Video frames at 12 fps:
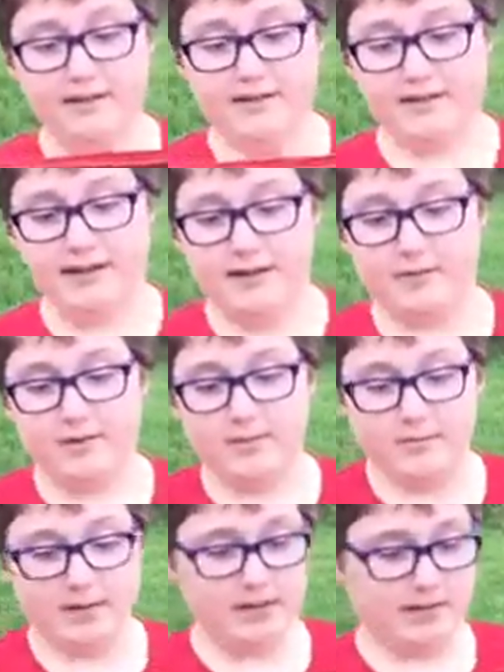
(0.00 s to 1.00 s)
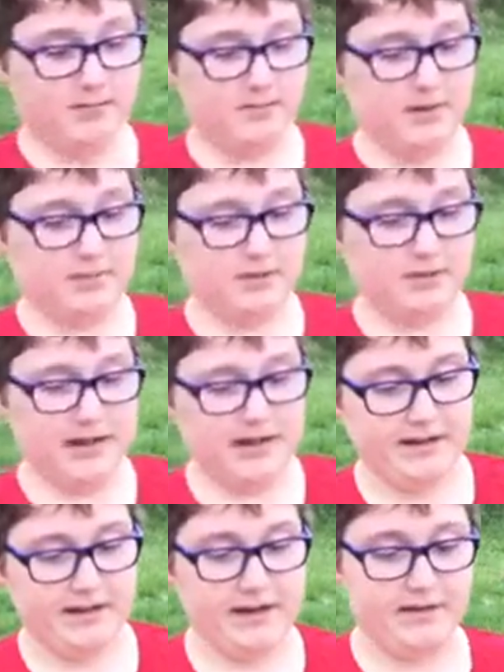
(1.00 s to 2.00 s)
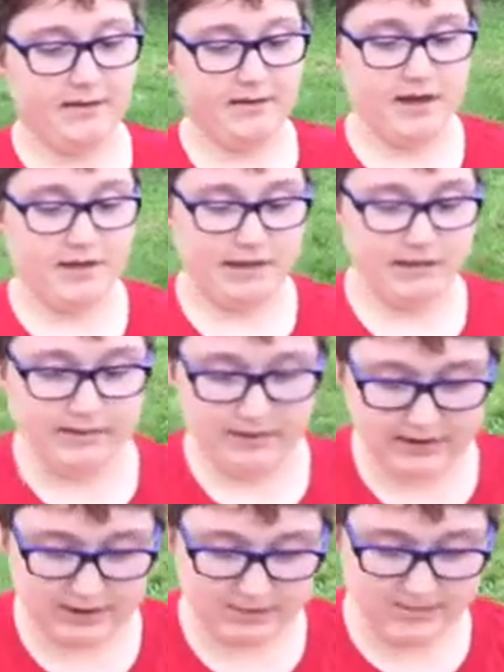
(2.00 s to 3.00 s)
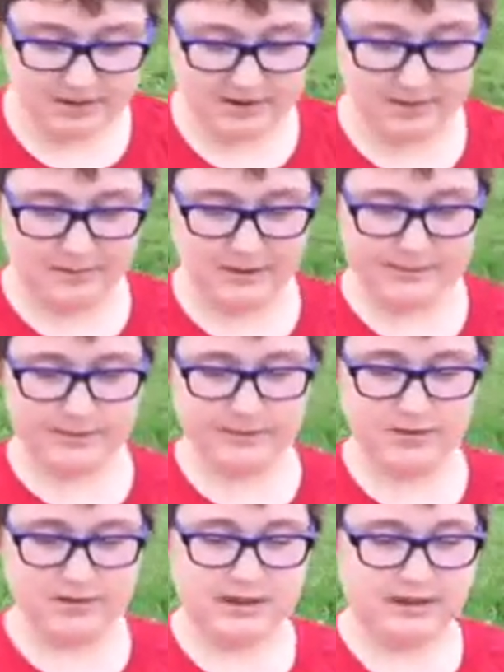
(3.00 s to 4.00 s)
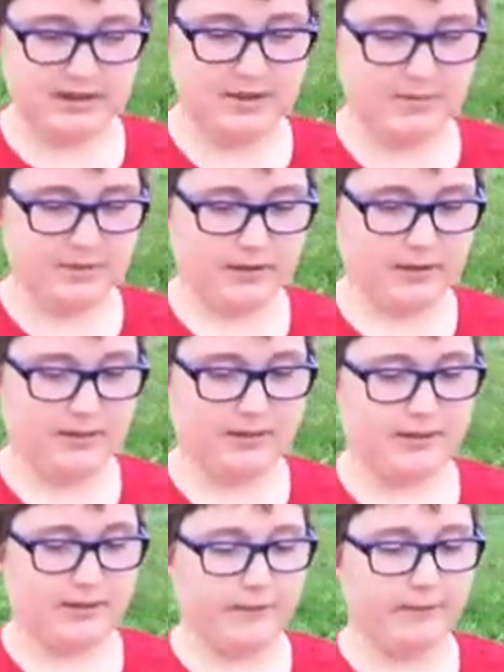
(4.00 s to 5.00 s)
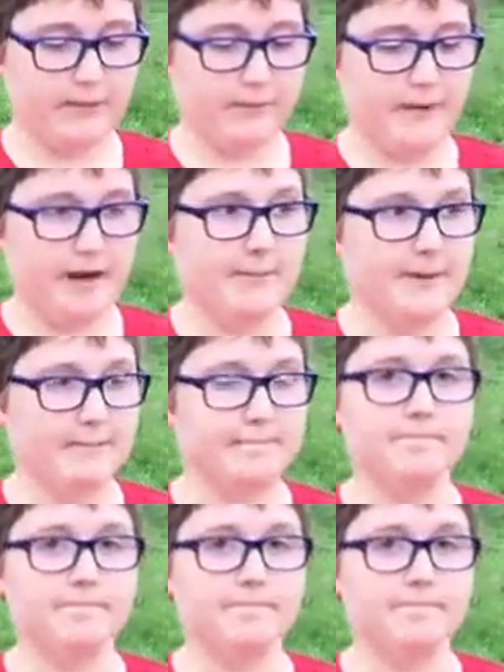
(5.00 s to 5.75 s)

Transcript: is that 1 million people died, and then there were 2 million people who decided to emigrate because of the famine.